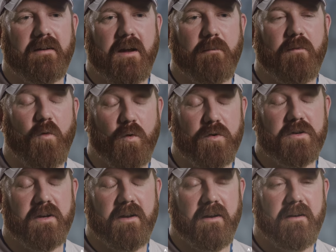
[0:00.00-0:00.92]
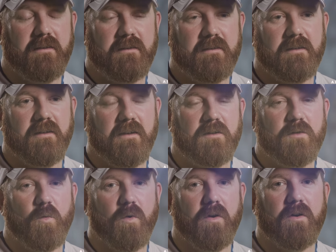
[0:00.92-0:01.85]
I'm fortunate to get
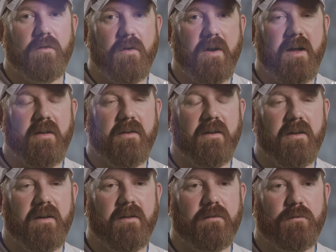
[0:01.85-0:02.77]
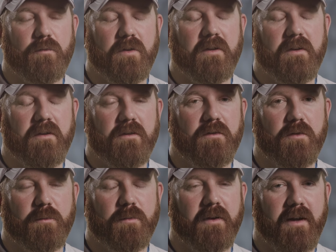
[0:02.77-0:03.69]
to work around a really good
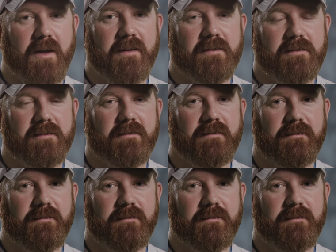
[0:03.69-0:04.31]
group of guys.